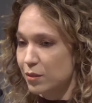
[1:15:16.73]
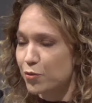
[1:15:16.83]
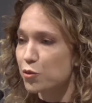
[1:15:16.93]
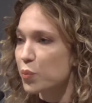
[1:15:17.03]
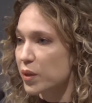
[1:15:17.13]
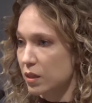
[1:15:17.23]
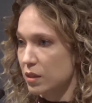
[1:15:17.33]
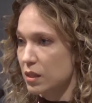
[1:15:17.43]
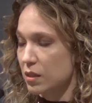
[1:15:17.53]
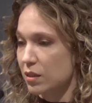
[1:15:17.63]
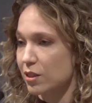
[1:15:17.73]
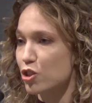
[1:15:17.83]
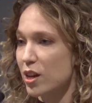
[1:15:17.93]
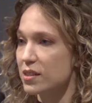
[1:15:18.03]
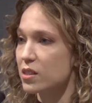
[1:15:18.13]
few minutes, he
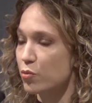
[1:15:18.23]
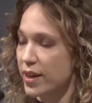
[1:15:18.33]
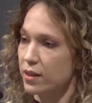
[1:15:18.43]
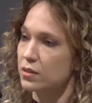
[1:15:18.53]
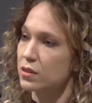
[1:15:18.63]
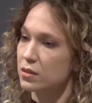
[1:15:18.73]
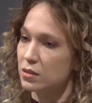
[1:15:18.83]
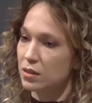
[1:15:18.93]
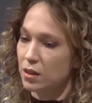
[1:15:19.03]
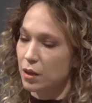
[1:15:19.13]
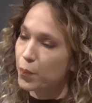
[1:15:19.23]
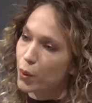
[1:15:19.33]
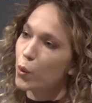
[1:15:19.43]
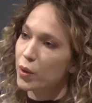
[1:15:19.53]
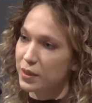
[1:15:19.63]
just read a
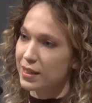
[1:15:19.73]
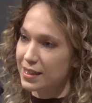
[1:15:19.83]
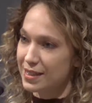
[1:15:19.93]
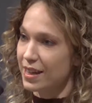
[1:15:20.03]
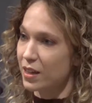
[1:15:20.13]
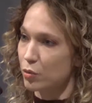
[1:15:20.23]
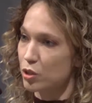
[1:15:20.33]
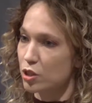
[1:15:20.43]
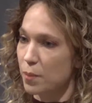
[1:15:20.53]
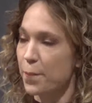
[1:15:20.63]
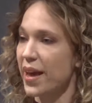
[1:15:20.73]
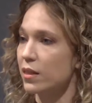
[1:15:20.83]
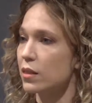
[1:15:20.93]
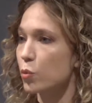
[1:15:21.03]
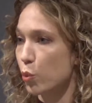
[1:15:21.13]
poem in his language,
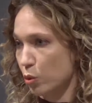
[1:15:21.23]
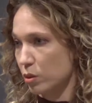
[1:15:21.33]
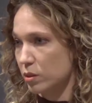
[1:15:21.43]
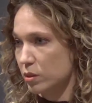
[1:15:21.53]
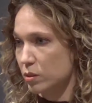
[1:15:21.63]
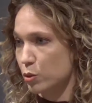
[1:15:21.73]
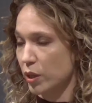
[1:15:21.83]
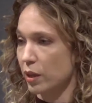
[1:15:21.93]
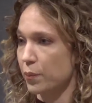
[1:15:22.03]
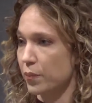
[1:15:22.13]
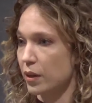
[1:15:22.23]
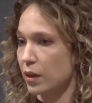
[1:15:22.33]
meant the world to him.